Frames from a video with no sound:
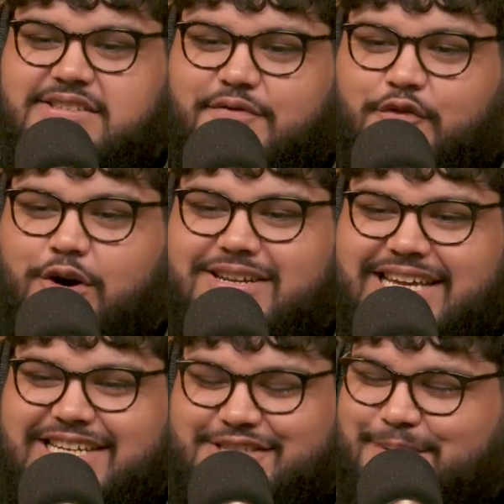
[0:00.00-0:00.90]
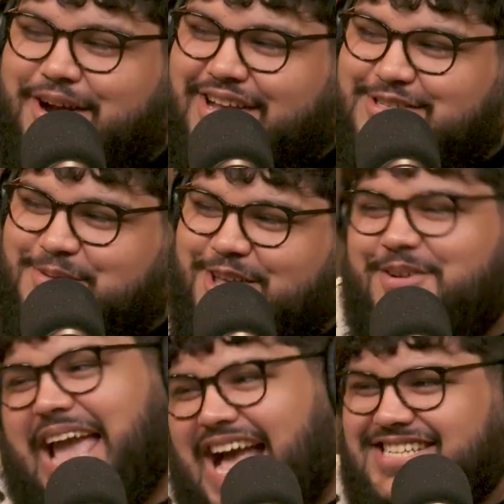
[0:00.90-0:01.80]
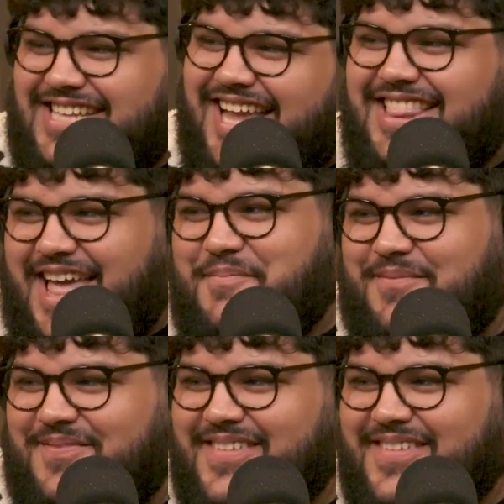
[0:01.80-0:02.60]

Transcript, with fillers: 4D experience where you gaslight them, your partner,